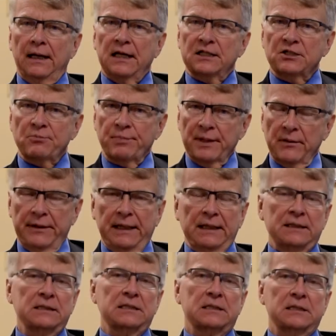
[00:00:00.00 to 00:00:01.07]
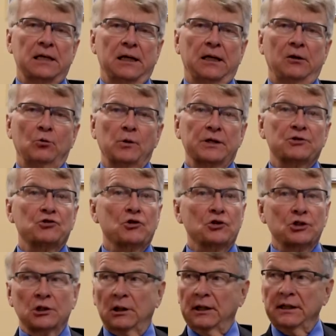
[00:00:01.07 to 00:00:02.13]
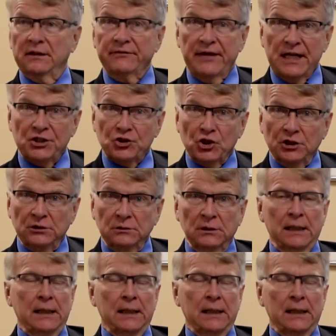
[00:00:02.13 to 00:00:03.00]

experience with surgical innovation,